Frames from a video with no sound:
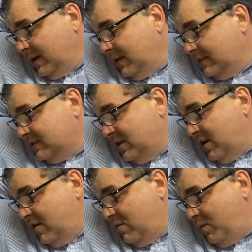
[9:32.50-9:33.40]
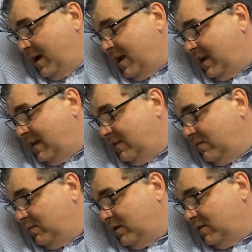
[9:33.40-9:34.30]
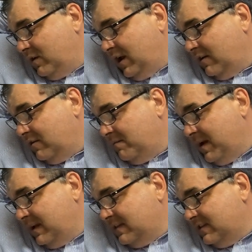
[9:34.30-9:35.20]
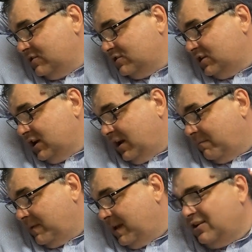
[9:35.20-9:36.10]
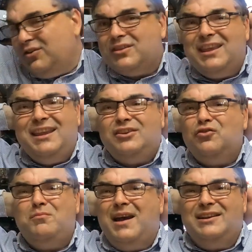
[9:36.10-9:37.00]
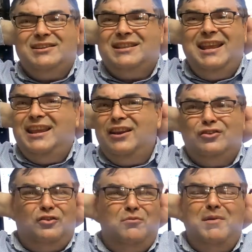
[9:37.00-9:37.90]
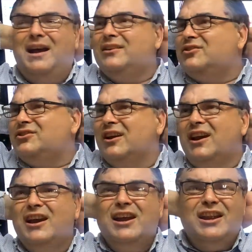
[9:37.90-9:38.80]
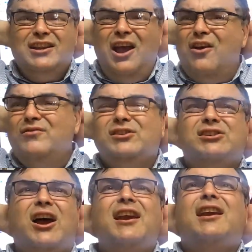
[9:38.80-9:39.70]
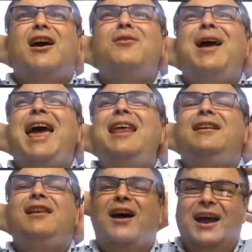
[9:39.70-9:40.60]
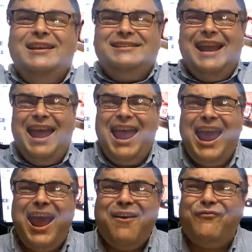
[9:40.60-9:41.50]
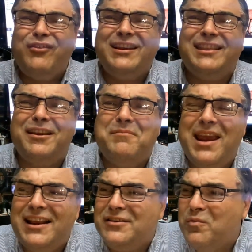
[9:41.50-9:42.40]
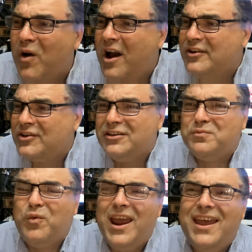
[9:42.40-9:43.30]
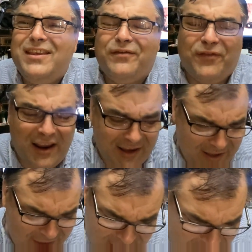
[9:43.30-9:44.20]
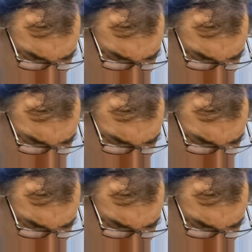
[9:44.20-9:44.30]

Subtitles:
There's no way in the world I could make this shit up, man. You think too much. Thinking too much. Don't psychoanalyze everything, man. It's a watch. Just wear the fucking thing.